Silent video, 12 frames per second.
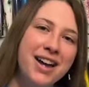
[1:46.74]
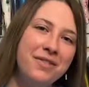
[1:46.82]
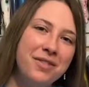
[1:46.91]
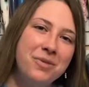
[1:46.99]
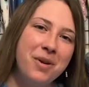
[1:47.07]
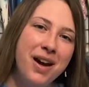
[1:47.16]

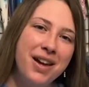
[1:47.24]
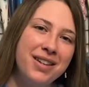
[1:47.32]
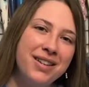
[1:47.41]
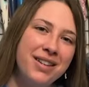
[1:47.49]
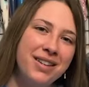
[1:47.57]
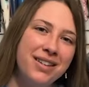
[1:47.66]

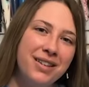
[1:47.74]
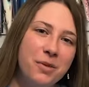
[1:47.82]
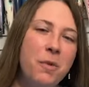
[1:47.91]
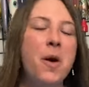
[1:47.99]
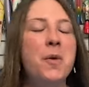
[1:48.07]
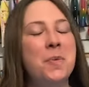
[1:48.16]
everyone.
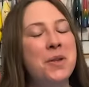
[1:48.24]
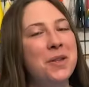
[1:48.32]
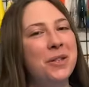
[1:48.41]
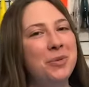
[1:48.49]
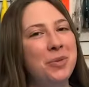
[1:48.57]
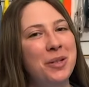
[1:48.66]
Welcome to
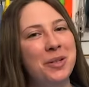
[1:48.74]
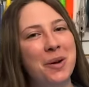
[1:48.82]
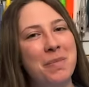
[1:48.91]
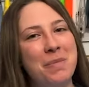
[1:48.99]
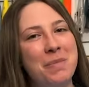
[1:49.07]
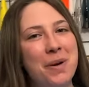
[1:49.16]
this week's
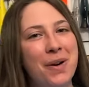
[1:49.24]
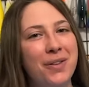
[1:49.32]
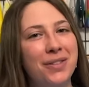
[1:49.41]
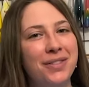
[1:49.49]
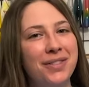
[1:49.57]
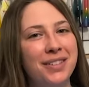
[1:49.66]
Open
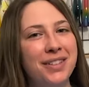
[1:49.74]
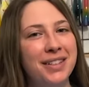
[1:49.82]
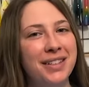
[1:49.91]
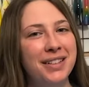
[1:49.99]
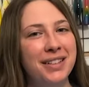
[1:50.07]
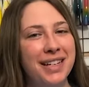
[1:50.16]
Boat.
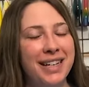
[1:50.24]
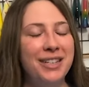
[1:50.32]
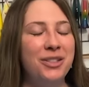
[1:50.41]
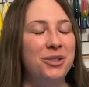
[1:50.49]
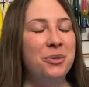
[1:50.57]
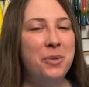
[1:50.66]

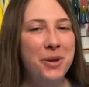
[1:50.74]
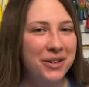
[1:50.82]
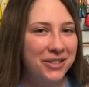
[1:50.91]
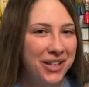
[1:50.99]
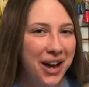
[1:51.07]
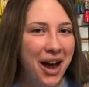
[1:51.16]
It's the
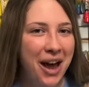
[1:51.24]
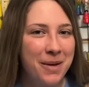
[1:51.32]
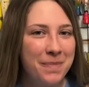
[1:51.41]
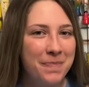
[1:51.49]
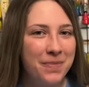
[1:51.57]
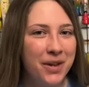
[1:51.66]
winter
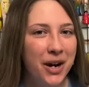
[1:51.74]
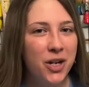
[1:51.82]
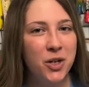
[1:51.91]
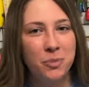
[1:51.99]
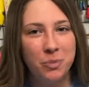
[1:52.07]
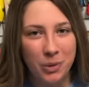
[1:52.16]
time. Are
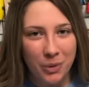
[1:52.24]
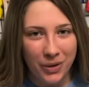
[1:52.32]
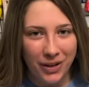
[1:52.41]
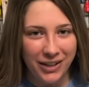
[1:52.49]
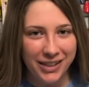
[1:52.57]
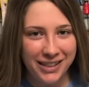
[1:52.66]
you
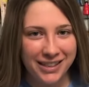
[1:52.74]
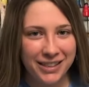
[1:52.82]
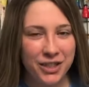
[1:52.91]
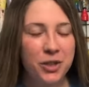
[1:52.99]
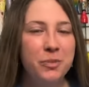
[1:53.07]
bored? Do you